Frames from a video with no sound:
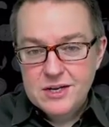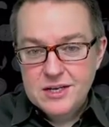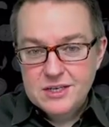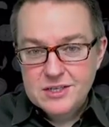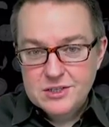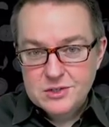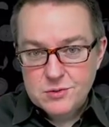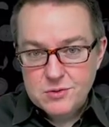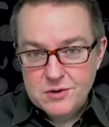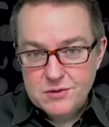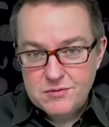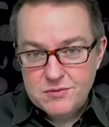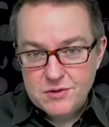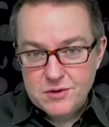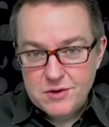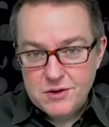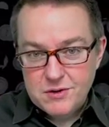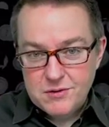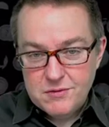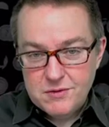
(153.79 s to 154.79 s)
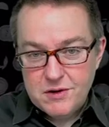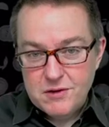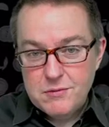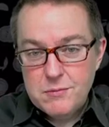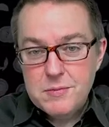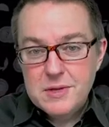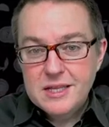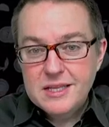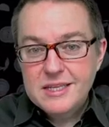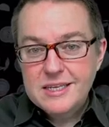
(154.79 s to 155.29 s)
sort of
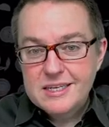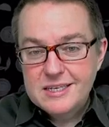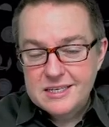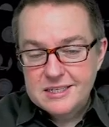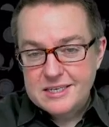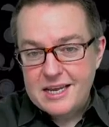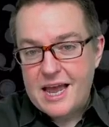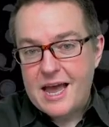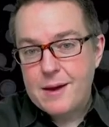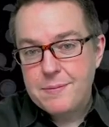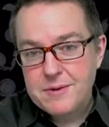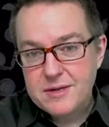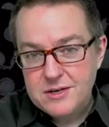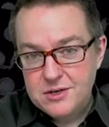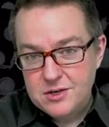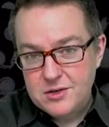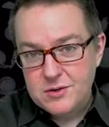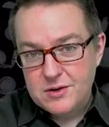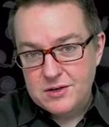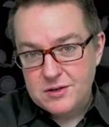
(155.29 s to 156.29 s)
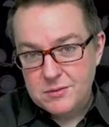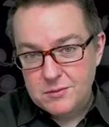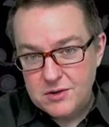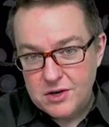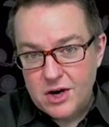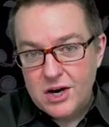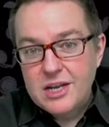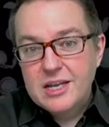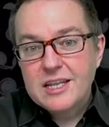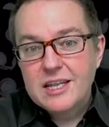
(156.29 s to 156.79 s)
ability to tap into it,
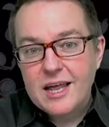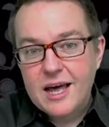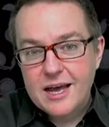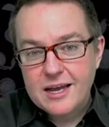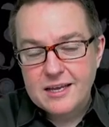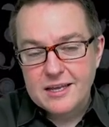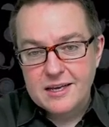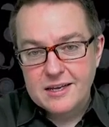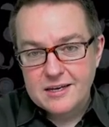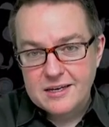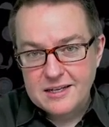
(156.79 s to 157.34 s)
to unlock it.